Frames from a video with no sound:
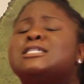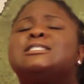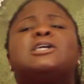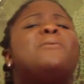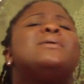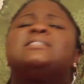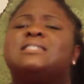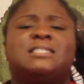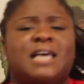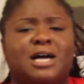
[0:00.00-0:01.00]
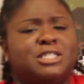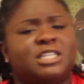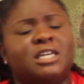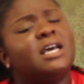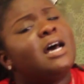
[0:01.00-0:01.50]
So much
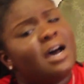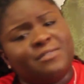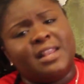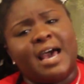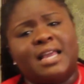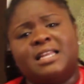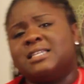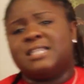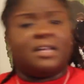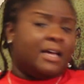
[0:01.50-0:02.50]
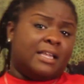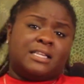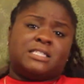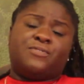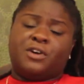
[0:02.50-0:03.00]
nostalgia of the 90s in
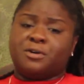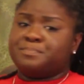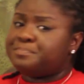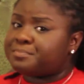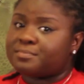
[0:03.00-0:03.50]
this film.